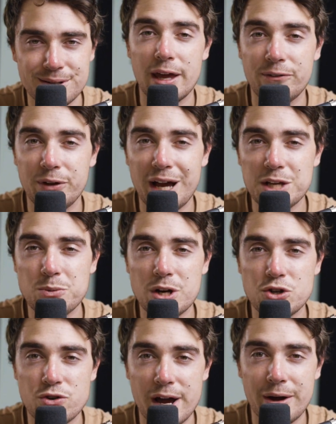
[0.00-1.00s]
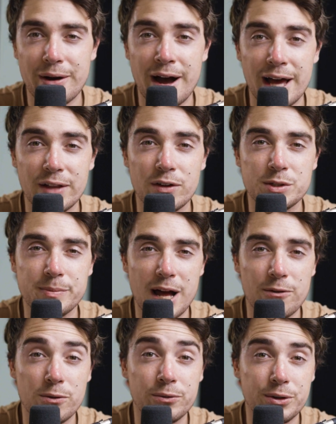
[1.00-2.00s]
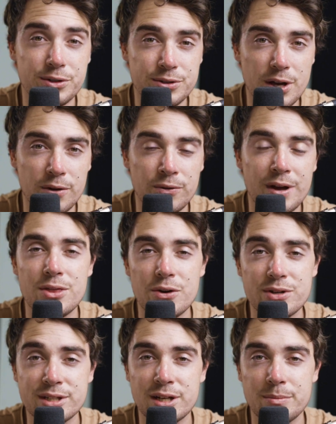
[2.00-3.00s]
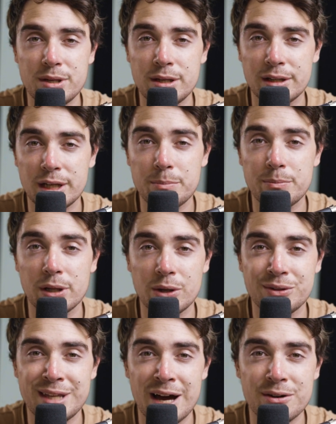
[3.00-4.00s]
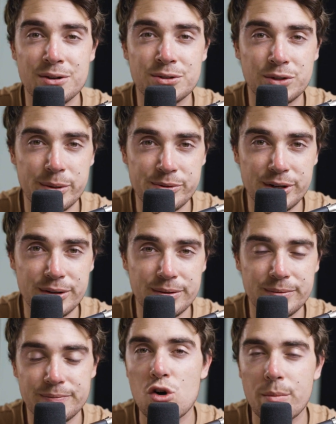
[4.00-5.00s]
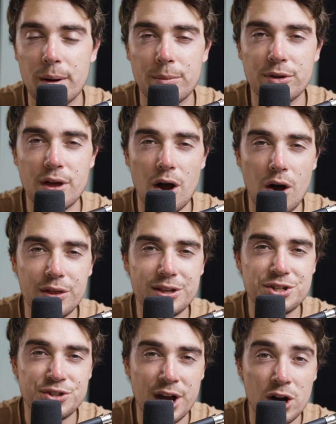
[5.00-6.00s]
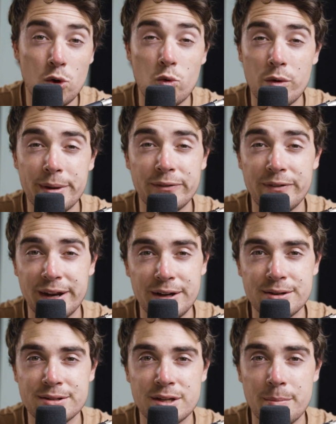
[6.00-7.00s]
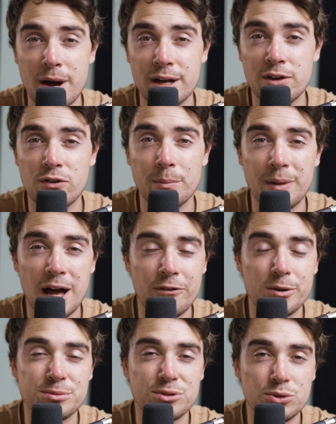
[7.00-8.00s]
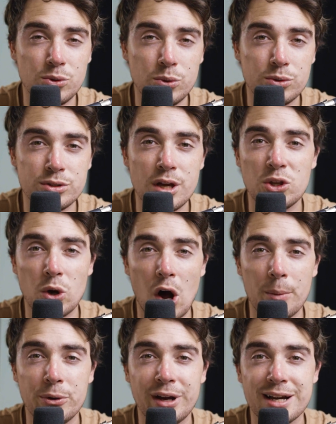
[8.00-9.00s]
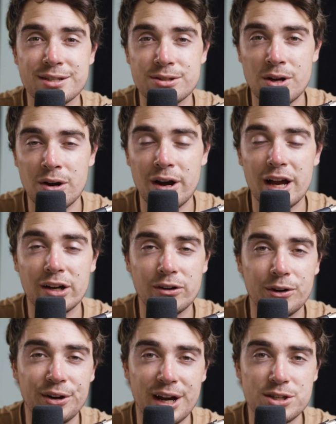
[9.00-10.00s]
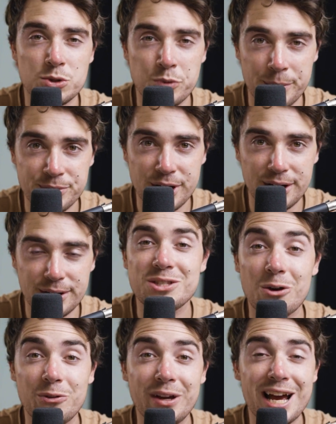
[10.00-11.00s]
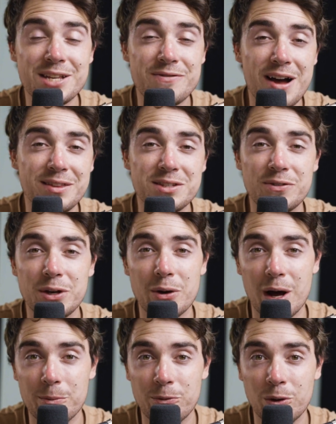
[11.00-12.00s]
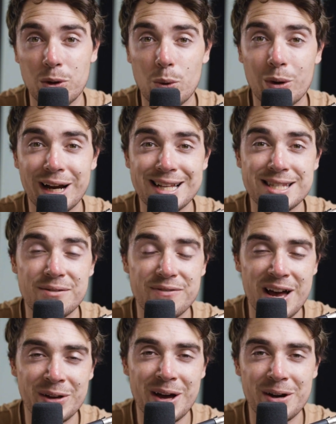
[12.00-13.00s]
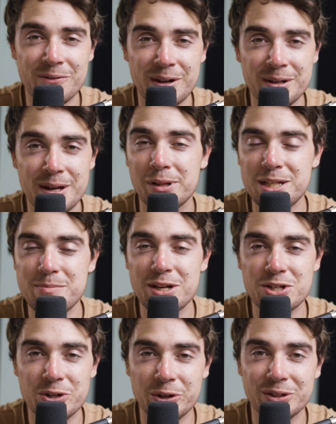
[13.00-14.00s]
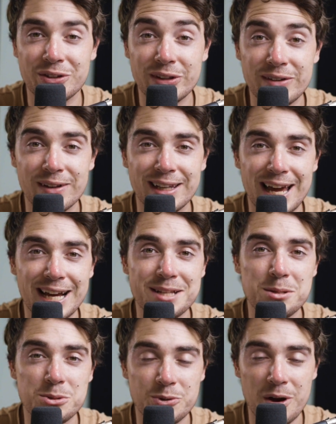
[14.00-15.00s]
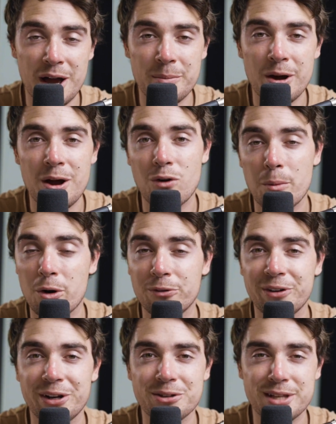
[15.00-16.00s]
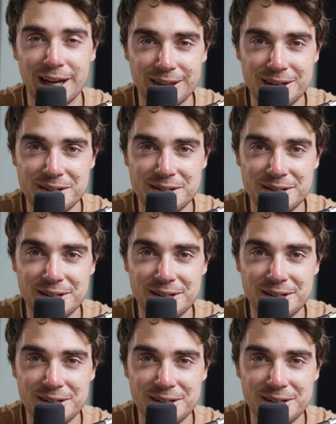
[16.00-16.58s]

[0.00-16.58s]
If you guys want to try out High Level's platform for yourself, there is going to be a link below down in the description. Remember that on this channel, we make videos about different platforms and tools to help you guys start and grow your guys' website. So if you guys found this video helpful or got some value out of it, please make sure to leave a like and subscribe for more videos like this.